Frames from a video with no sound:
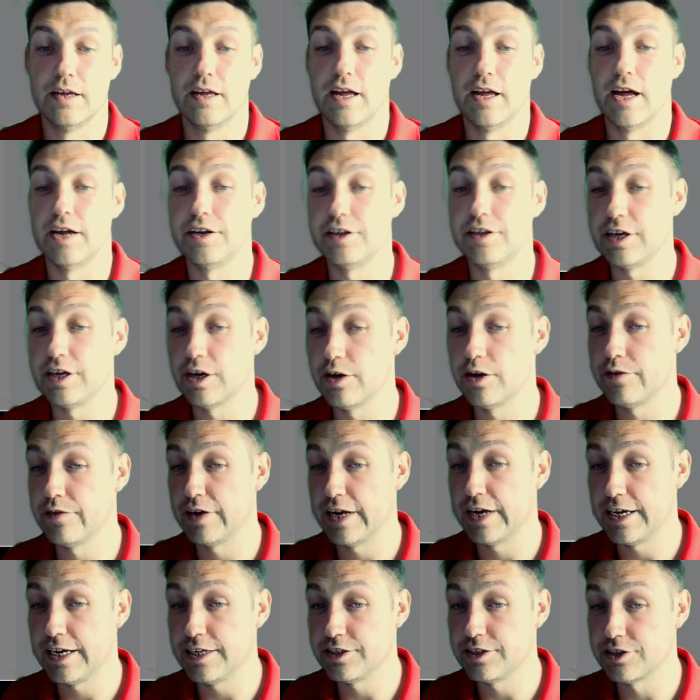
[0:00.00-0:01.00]
Under the
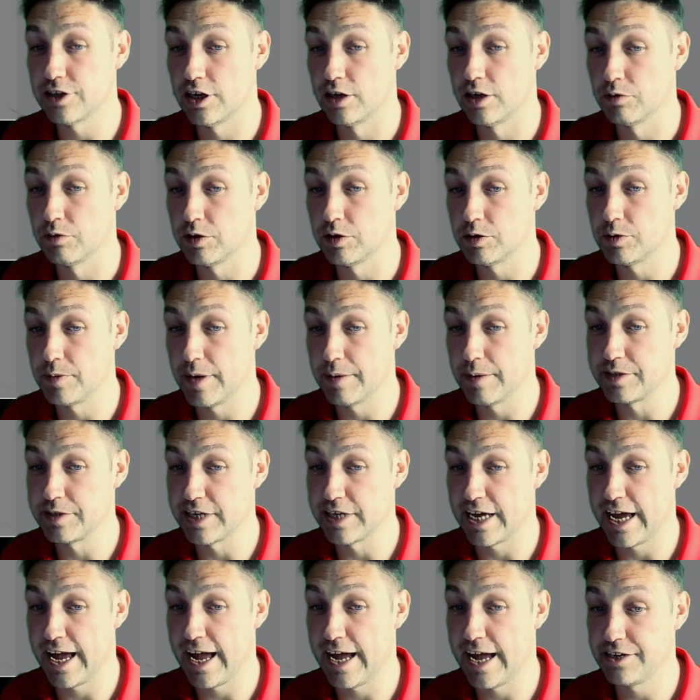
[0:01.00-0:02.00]
overlays, I want them to be able
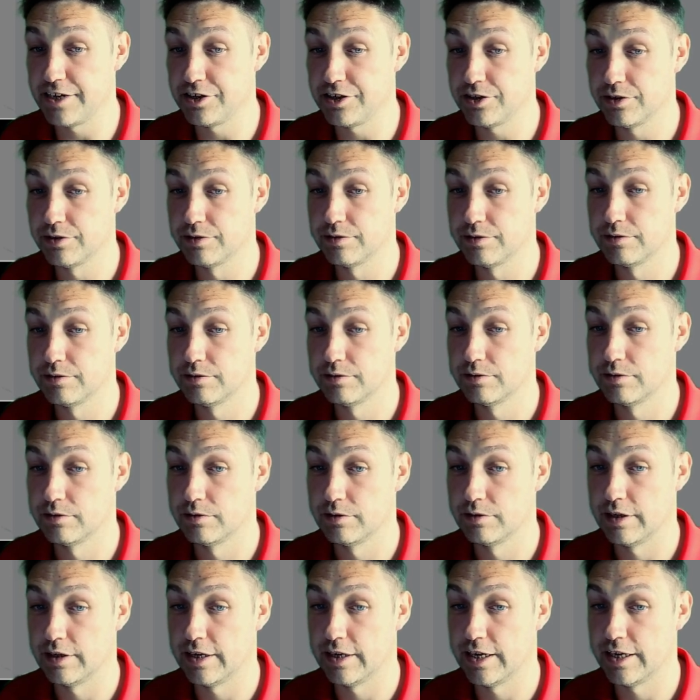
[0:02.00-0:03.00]
to add
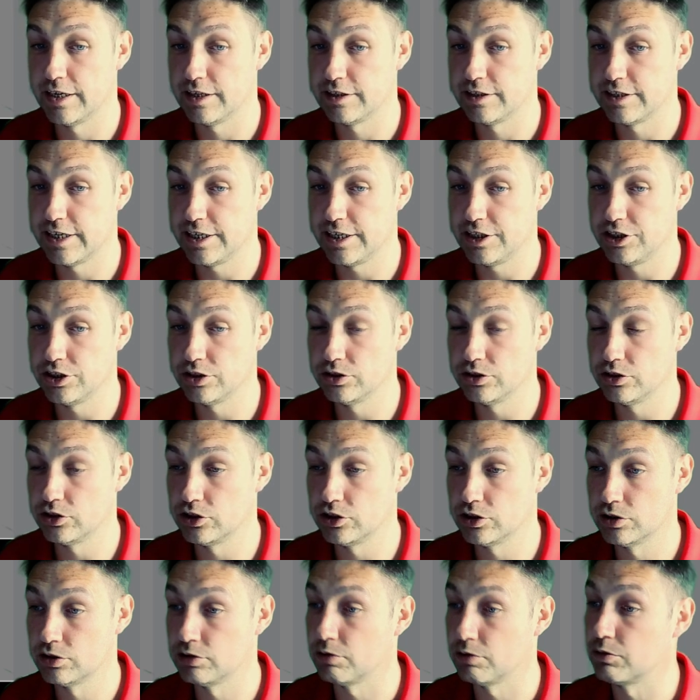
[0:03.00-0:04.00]

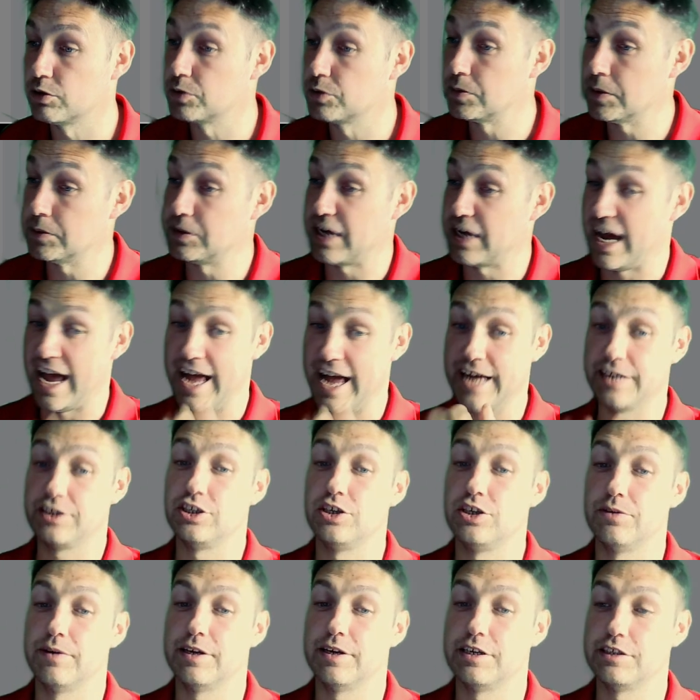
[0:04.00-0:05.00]
annotations. So I want them to be able to add
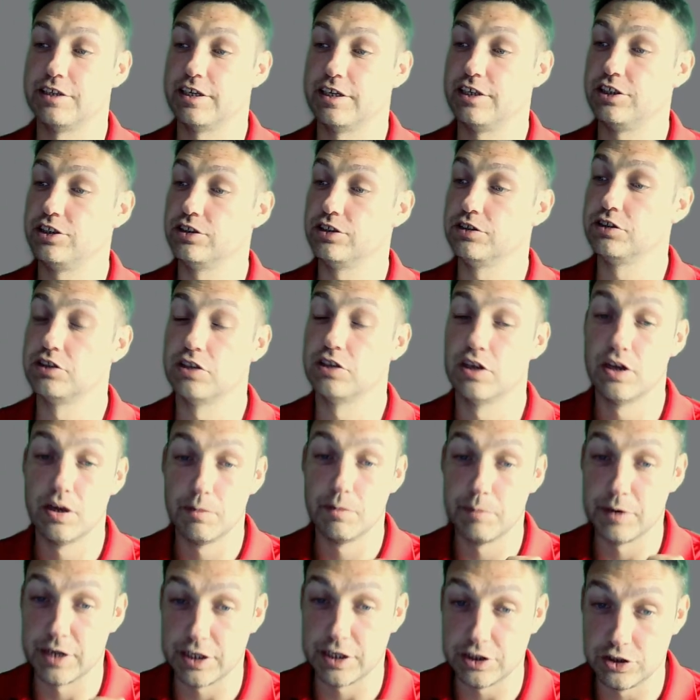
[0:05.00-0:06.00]
new annotations,
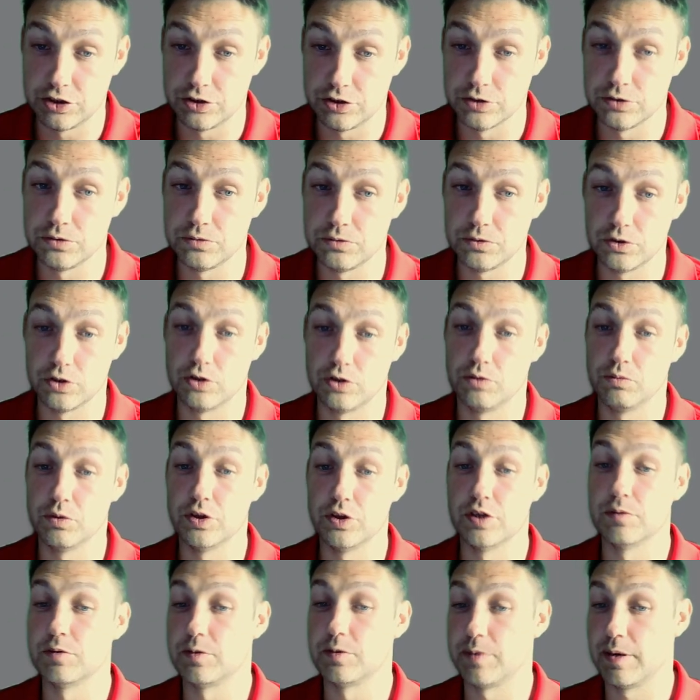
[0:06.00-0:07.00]
but I do not
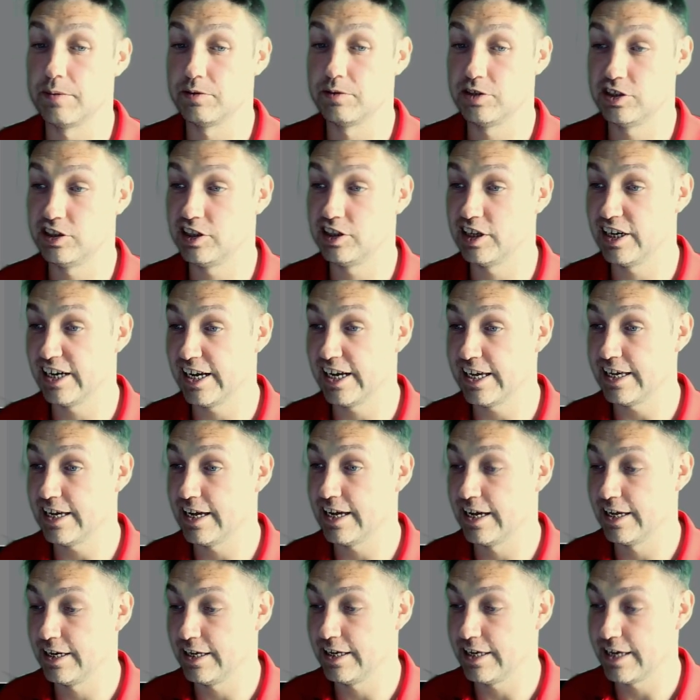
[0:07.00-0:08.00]
want them to be able to delete
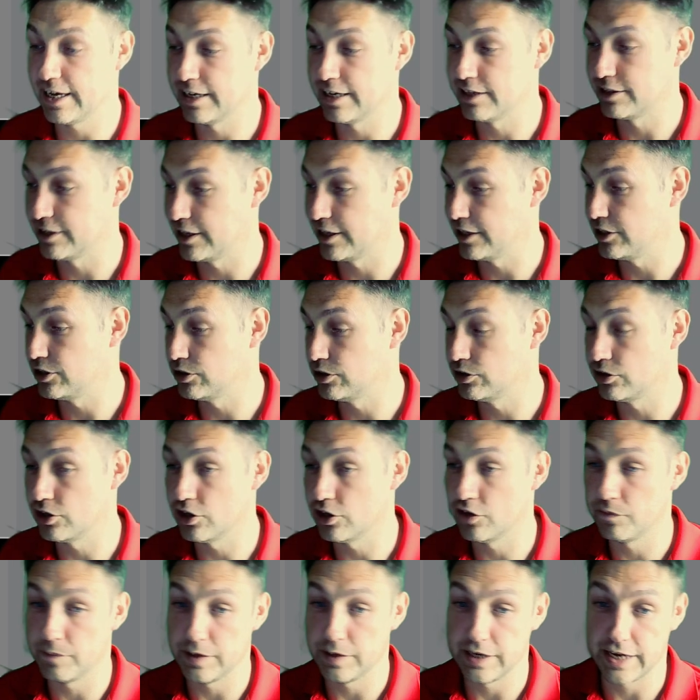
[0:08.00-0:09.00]
any annotations that
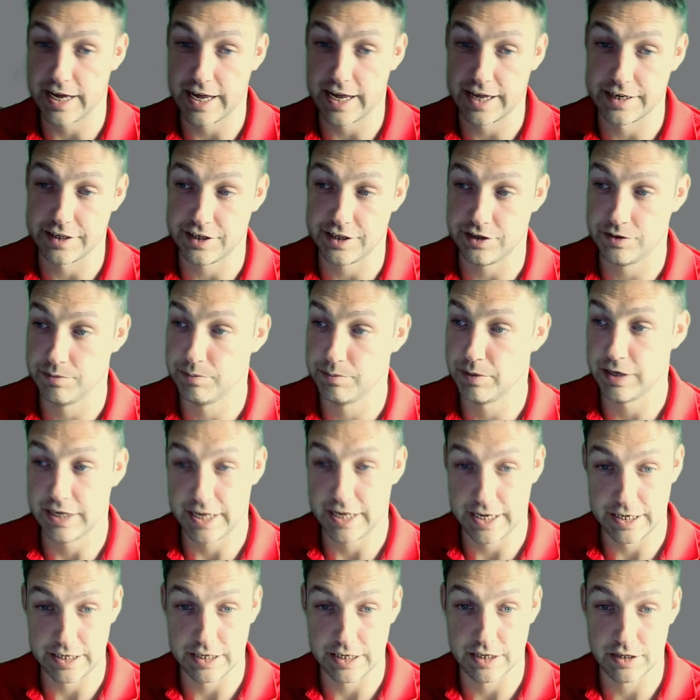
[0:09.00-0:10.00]
have been added by
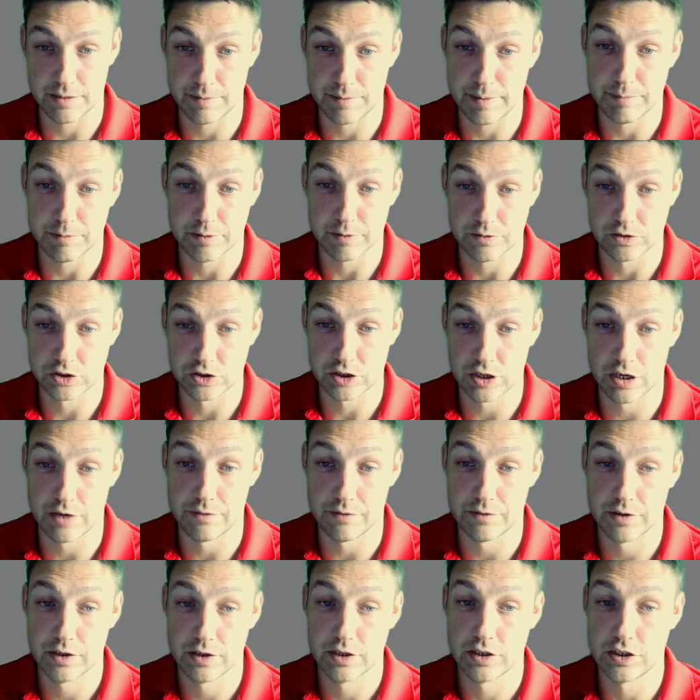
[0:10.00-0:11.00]
any other member of
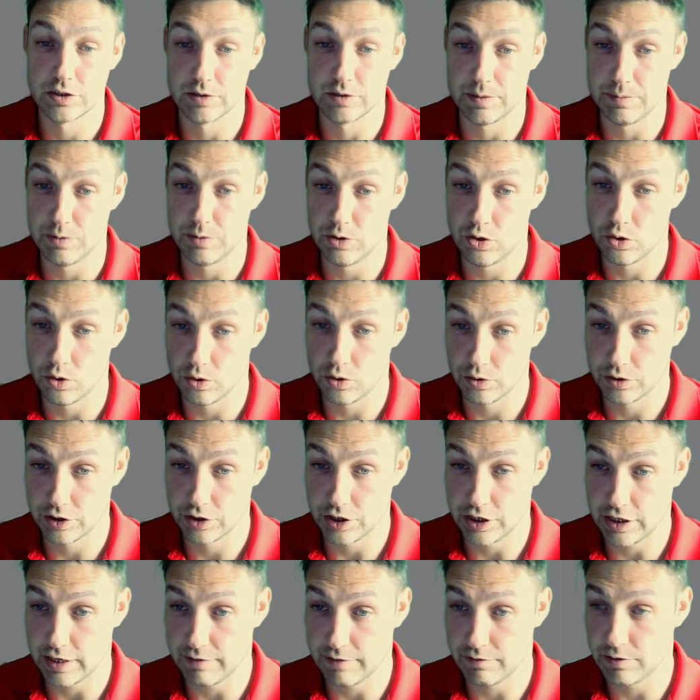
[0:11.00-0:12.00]
staff. So I'm not
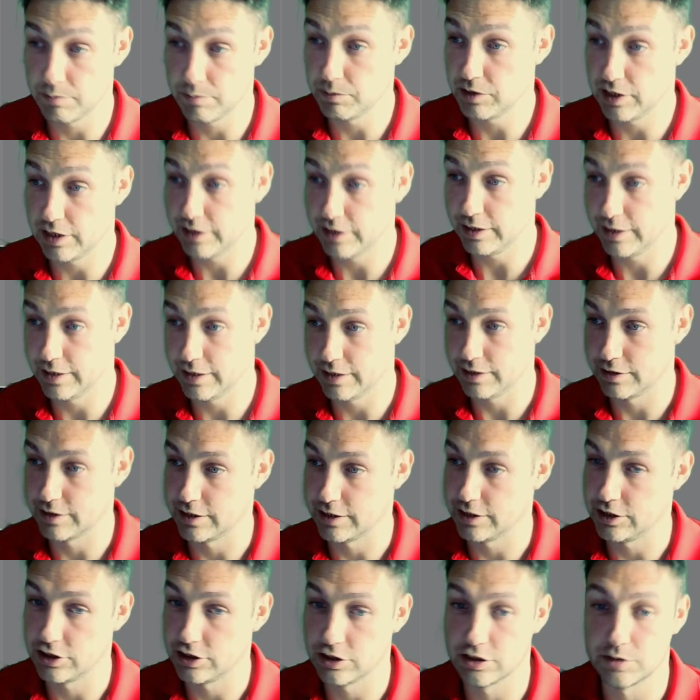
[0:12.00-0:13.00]
going to give them delete
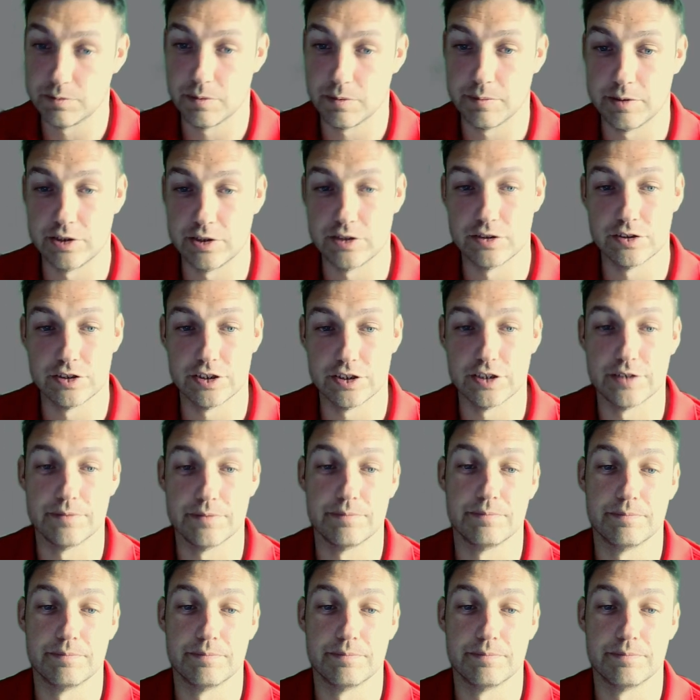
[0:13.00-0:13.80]
annotations permissions here.